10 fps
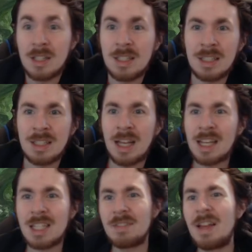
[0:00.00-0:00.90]
Uh, I
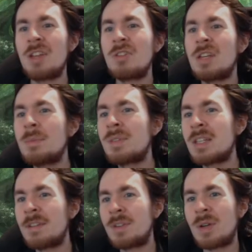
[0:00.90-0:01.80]
guess the value comes
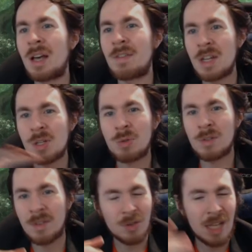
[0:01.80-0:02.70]
in if you have any sort
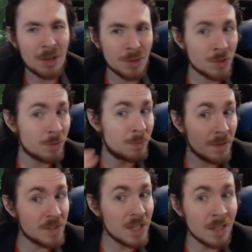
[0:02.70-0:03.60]
of other counters or
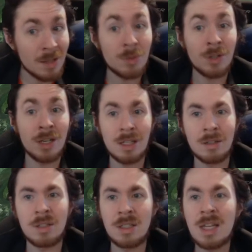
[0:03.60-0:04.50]
buffs on it where it
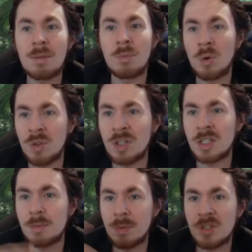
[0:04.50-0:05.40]
can get more than
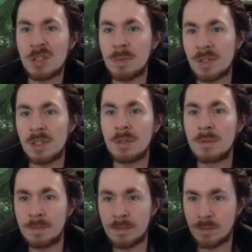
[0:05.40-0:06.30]
just plus two plus two.
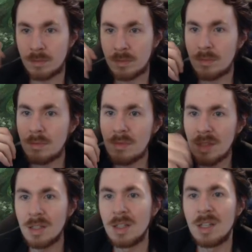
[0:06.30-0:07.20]

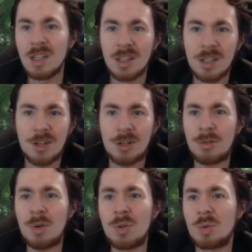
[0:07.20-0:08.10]
Linear
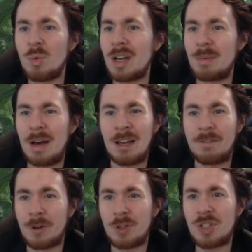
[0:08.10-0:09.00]
growth. What am I, a
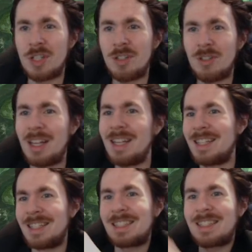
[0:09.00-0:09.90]
first year?
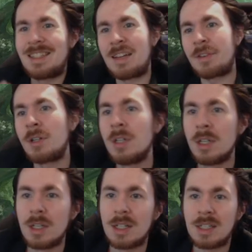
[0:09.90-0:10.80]
Ah, clever.
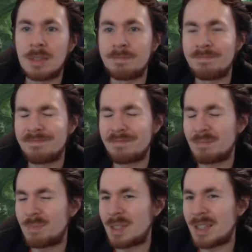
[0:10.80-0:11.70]
Um,
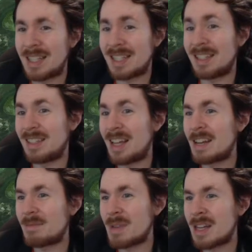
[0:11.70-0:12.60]
but that's a lot
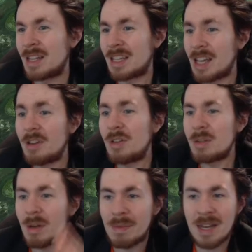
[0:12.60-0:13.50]
of mana. Like, I know you
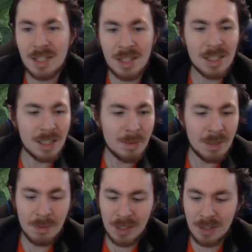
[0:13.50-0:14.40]
want mana sinks
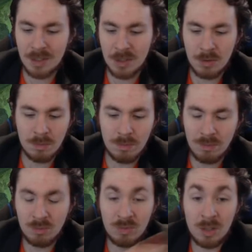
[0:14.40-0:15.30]
unlimited because you
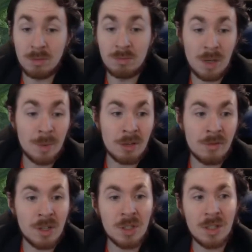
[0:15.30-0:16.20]
are probably going to
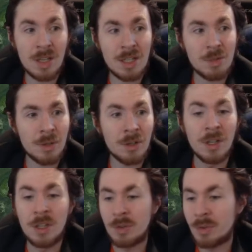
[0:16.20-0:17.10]
run into the case where
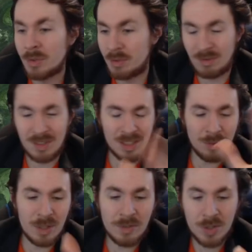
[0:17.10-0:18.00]
it's
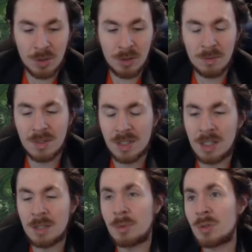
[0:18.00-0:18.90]
somewhat of a stalled,
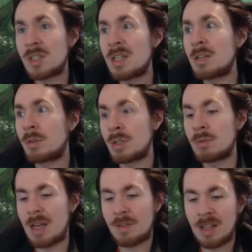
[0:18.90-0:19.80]
stalled board state or you
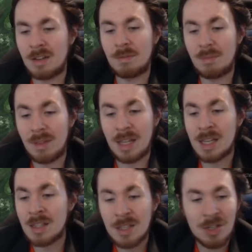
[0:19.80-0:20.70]
have a lot of
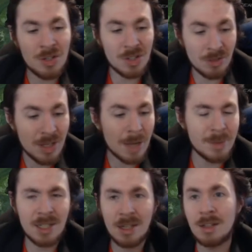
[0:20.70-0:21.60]
land then you just are top
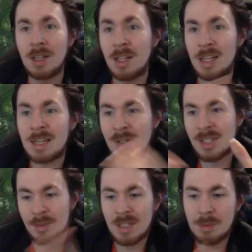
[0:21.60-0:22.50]
decking and you want
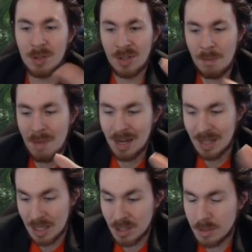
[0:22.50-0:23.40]
something to put all that mana
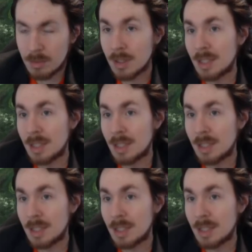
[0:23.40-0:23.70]
into.